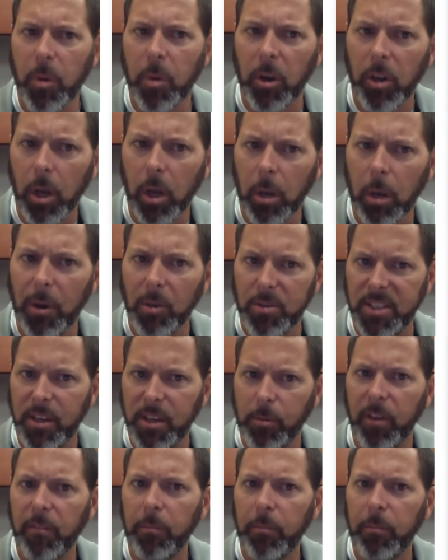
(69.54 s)
want to talk about
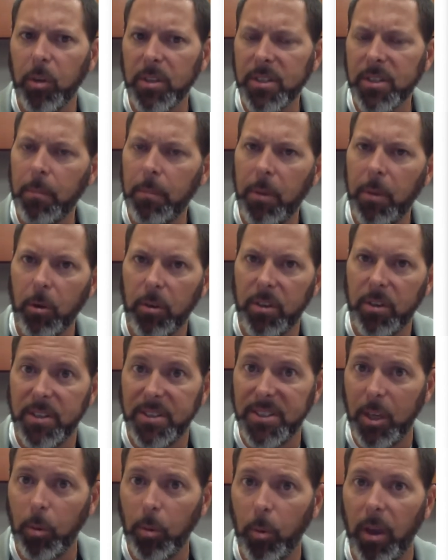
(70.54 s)
Z-Wave Plus compared to
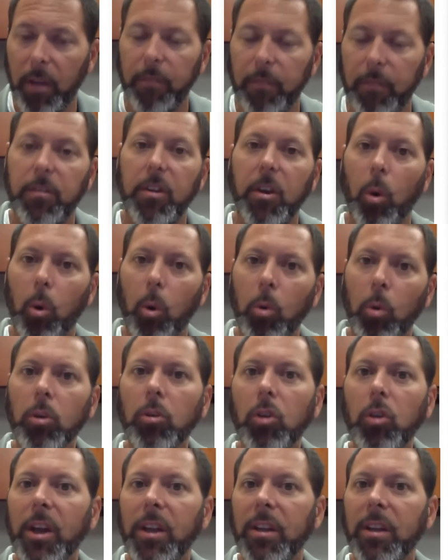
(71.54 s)
Z-Wave. The older
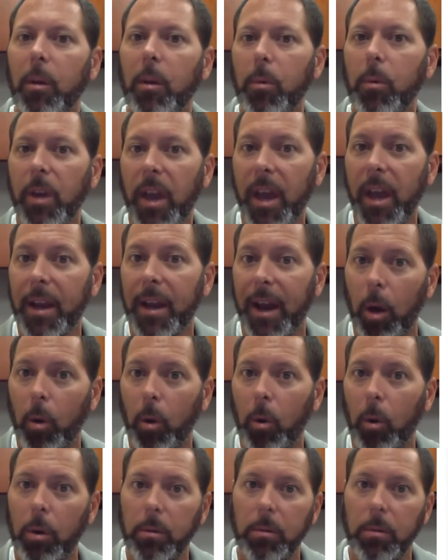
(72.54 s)
lighting that we had
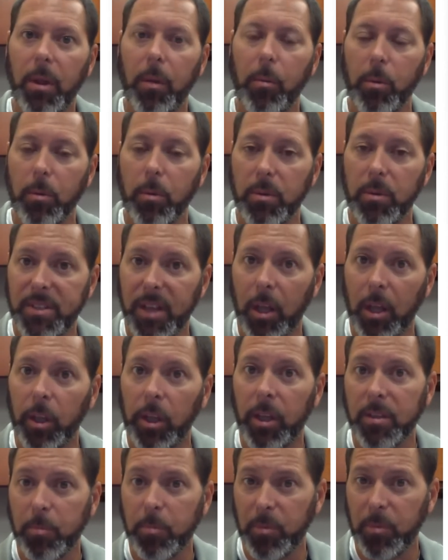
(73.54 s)
out that we were selling,
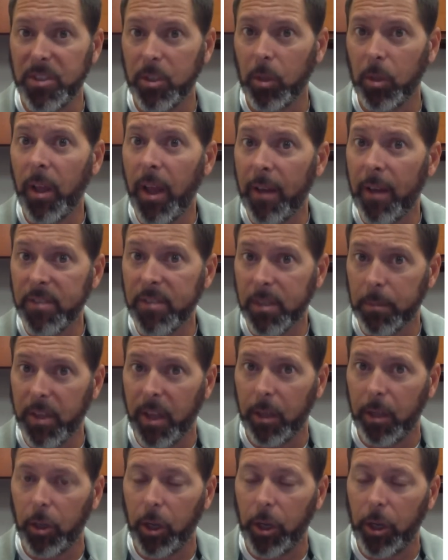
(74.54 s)
and we still have some of
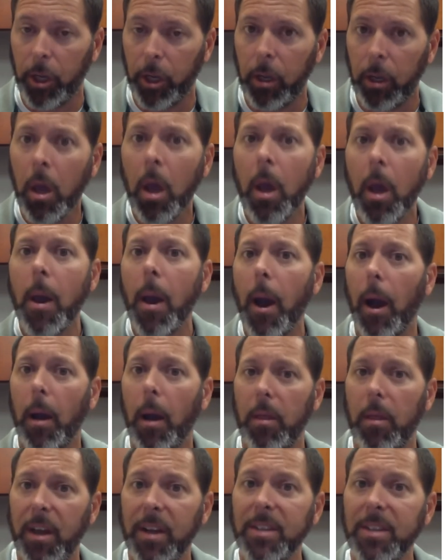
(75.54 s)
that lighting,
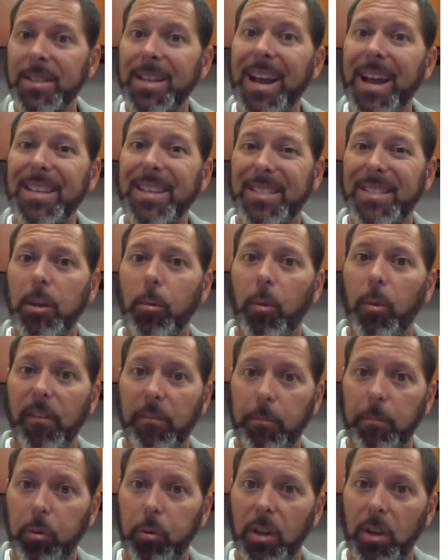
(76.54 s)
that is not Z-Wave
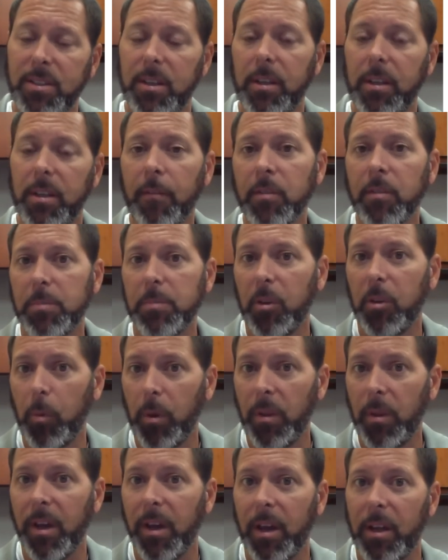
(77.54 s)
Plus. The difference
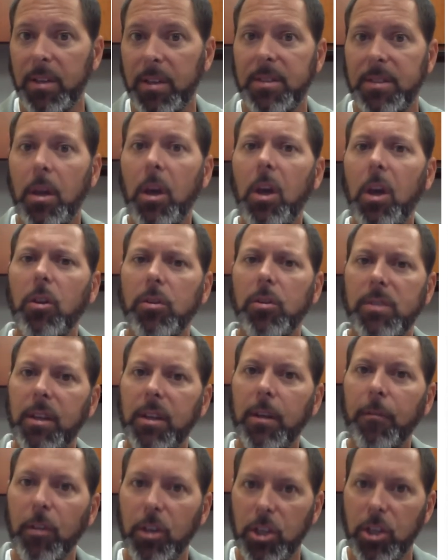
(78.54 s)
between that is there's a
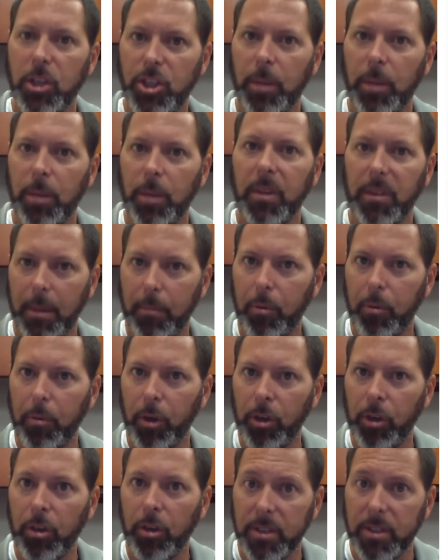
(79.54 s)
different chip that they put
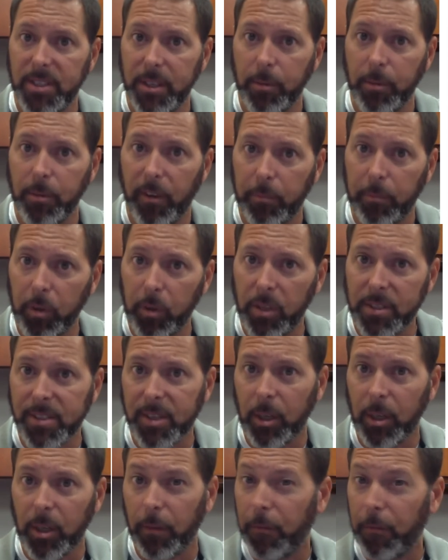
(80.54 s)
into the Z-Wave Plus. It's
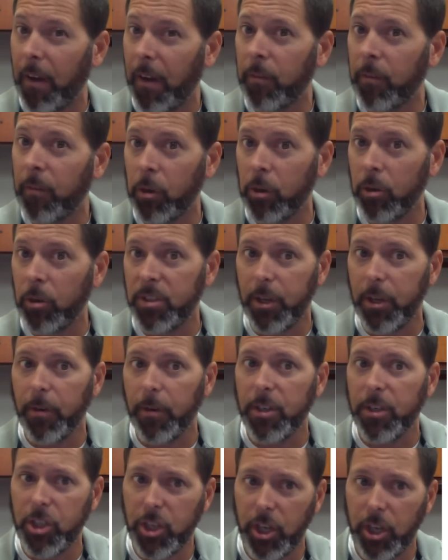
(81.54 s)
called the 500
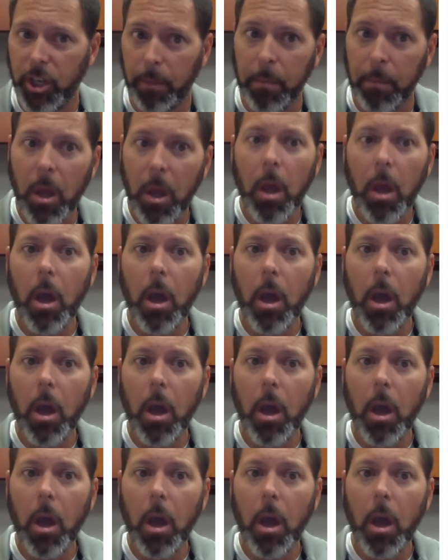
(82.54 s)
series chip.